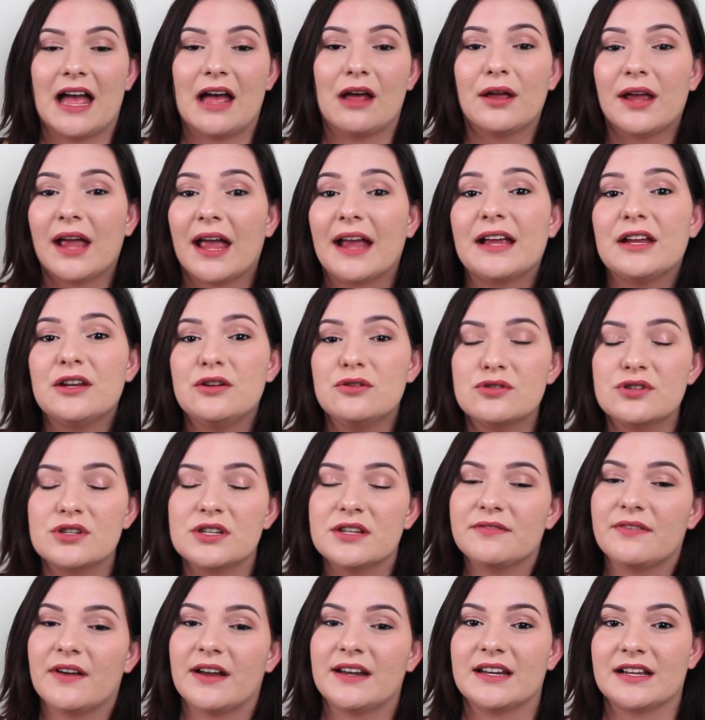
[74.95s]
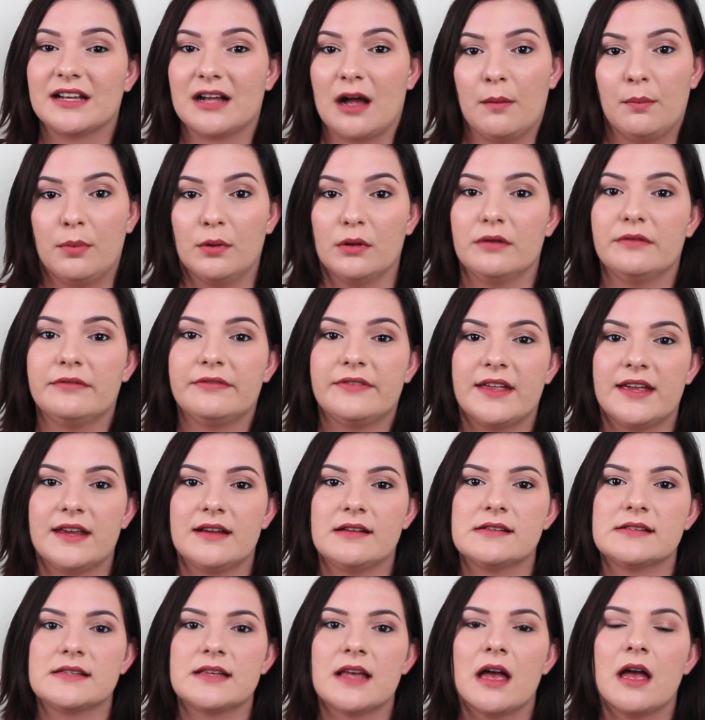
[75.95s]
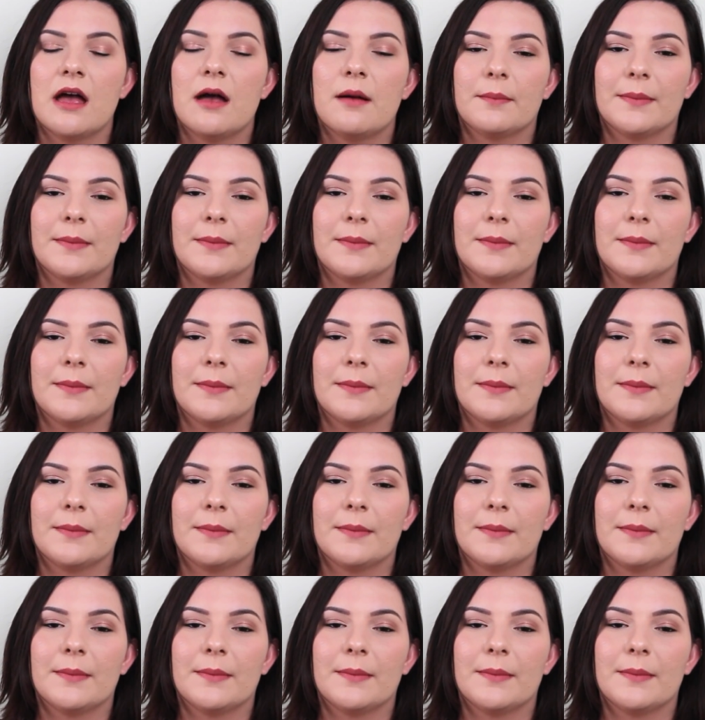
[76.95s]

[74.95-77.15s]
I can usually find a couple of things,